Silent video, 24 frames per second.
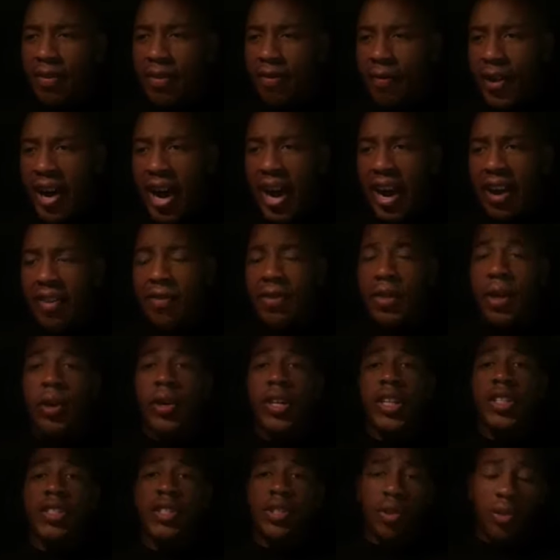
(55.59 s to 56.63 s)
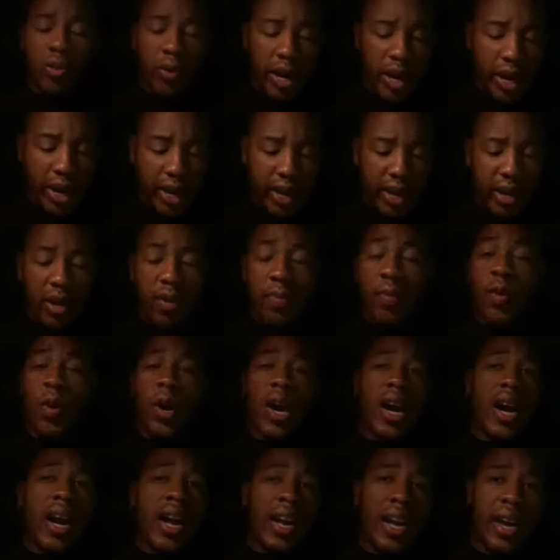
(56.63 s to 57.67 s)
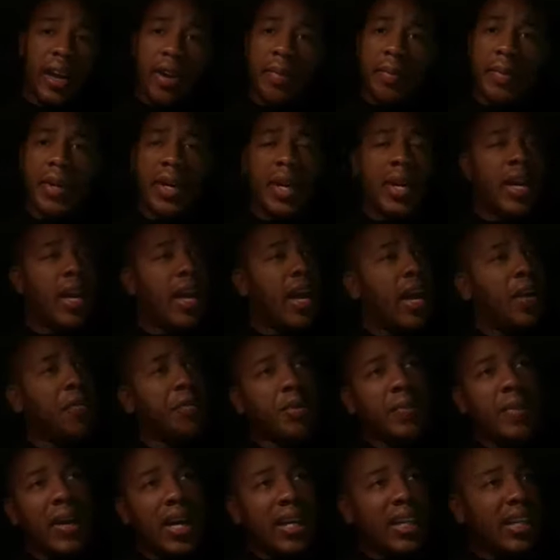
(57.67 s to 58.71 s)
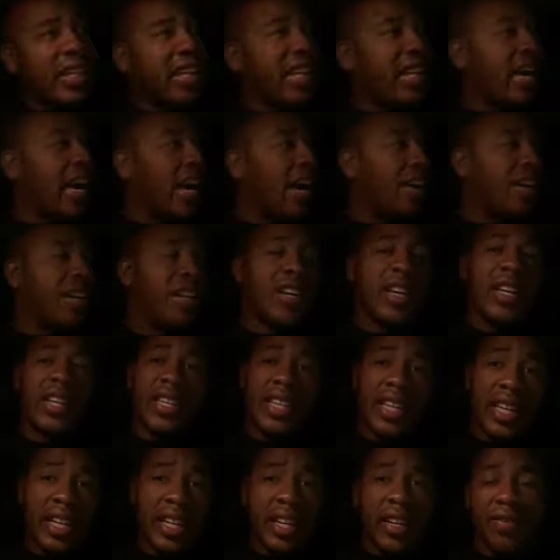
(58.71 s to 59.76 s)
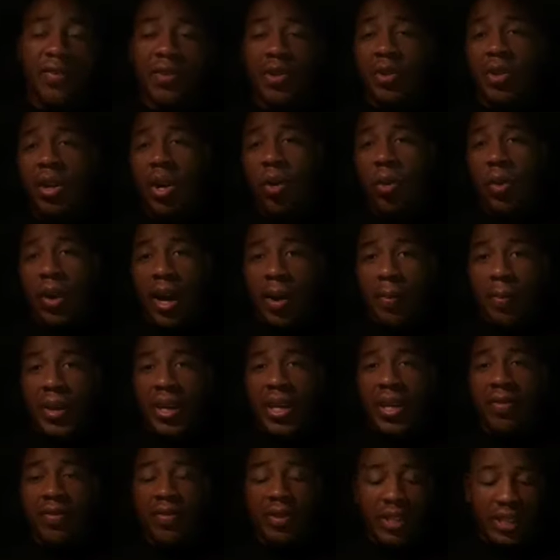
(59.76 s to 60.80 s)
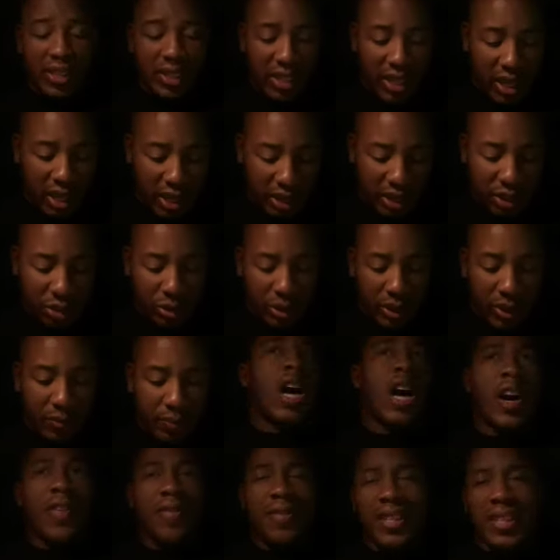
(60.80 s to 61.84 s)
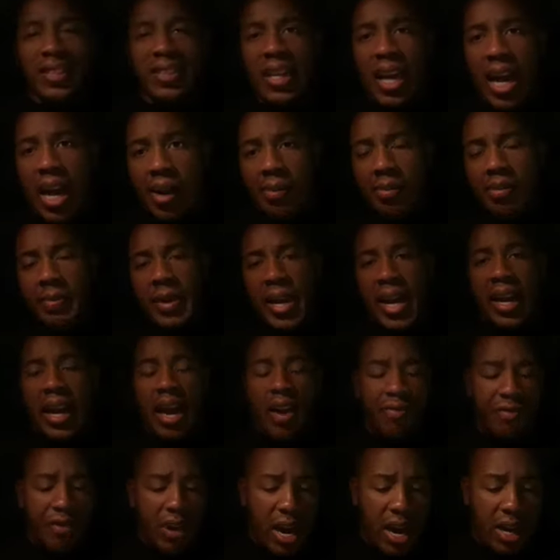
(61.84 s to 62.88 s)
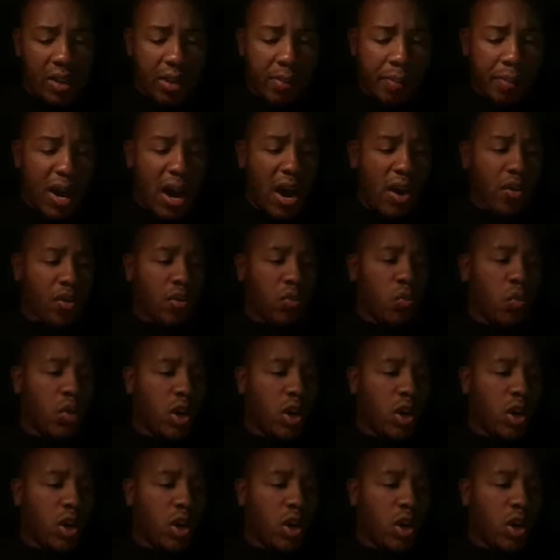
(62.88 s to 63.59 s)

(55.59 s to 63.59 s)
5.32 a.m. where I am, and we about to get out here and get it if you know what I mean for this country. Oftentimes, man, I find the modern